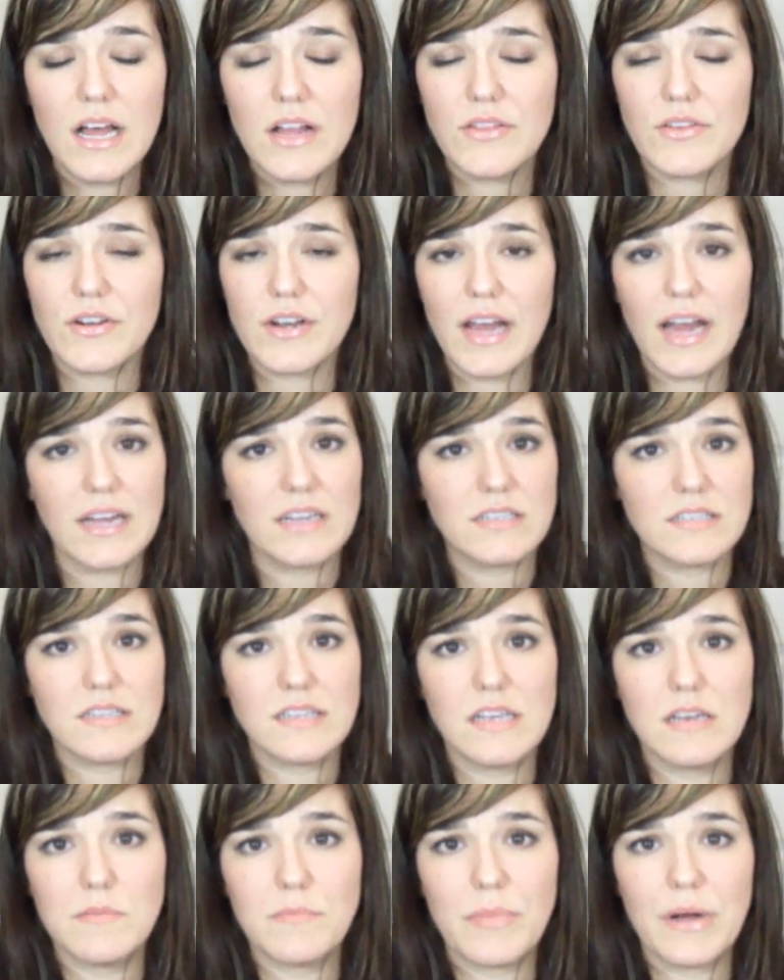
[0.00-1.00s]
They're an
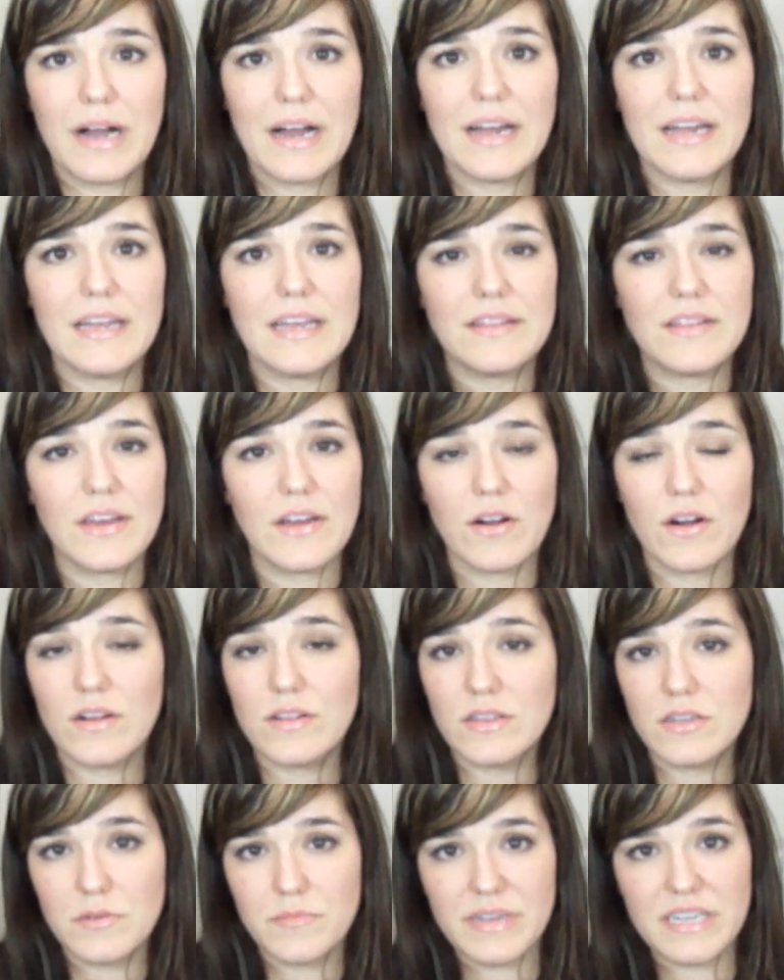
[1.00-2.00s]
excellent buy. They are a
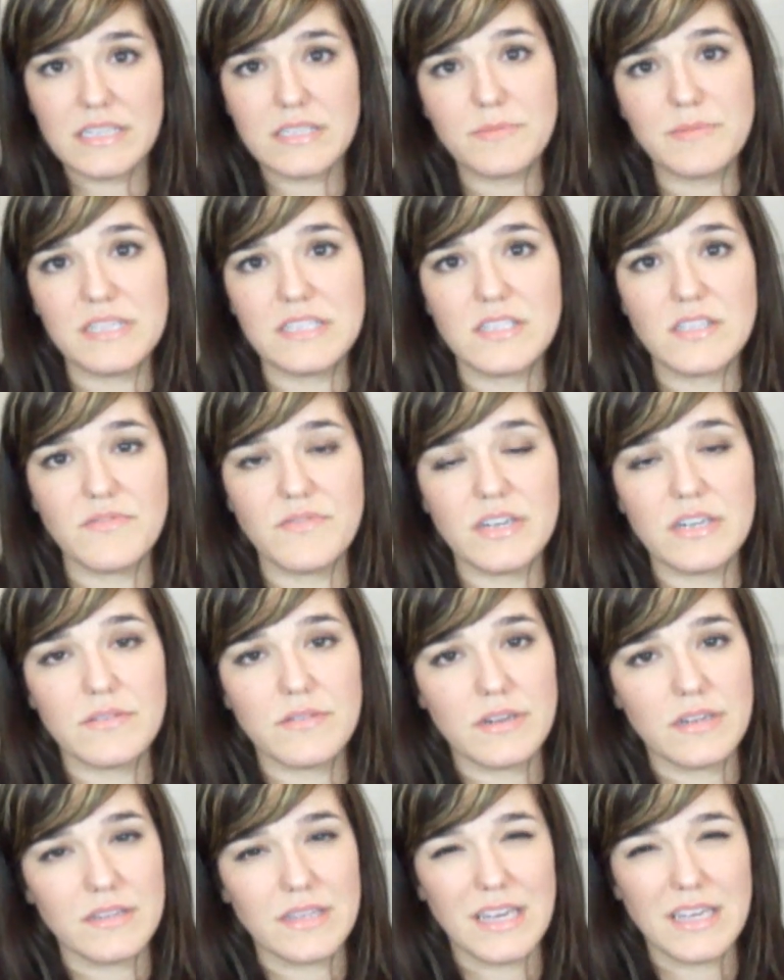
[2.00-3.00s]
little bit expensive at
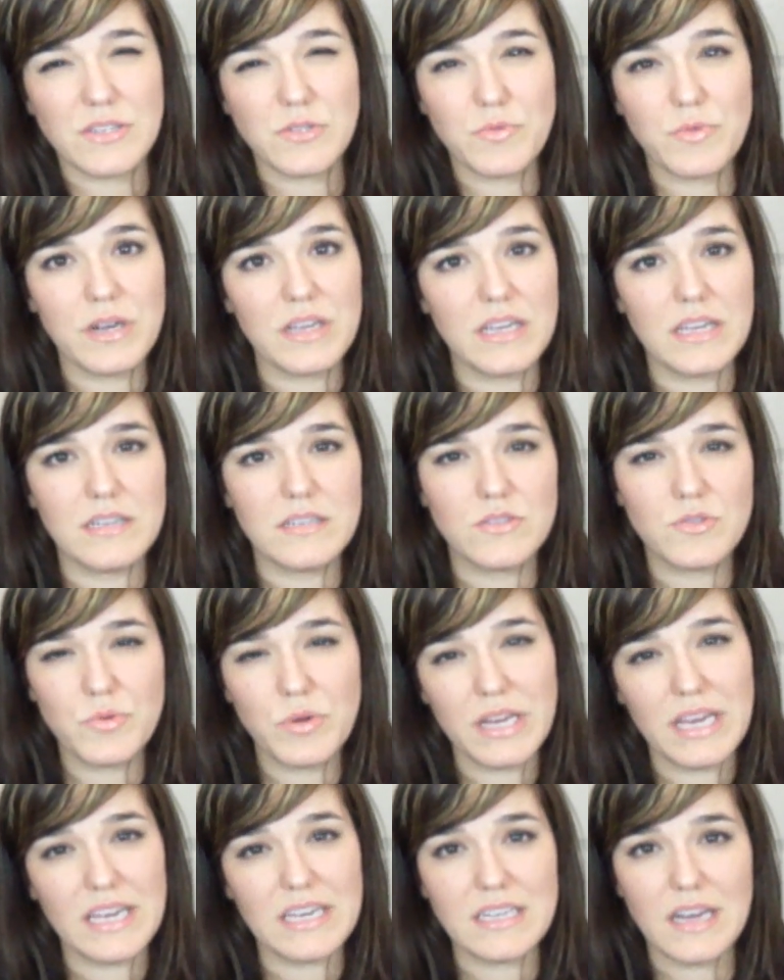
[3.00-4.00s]
around like
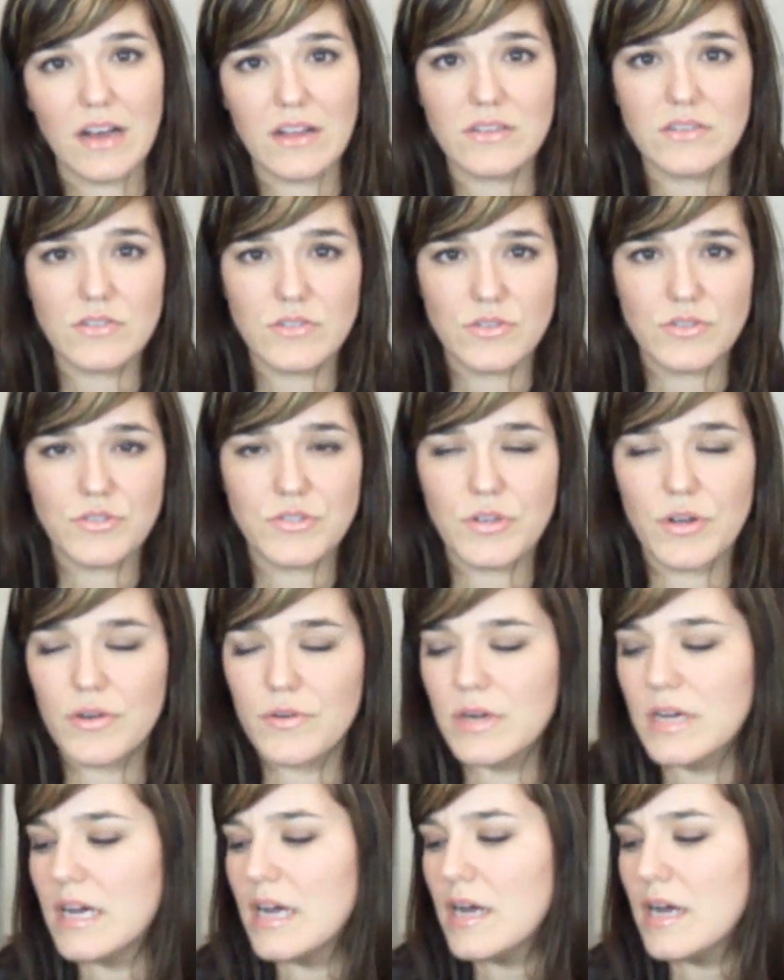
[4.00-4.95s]
$28 or so,